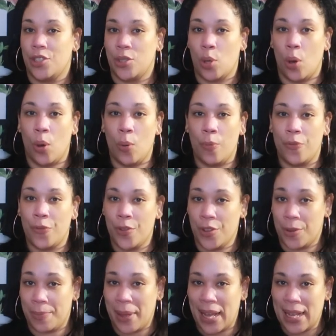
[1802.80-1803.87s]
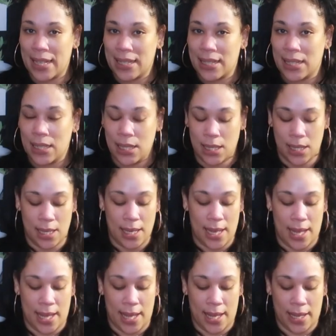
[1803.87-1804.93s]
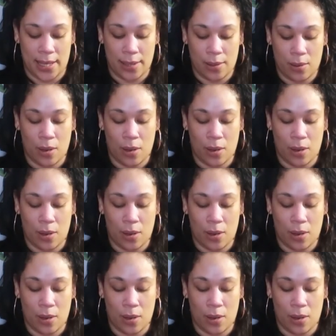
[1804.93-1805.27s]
just hope for the best and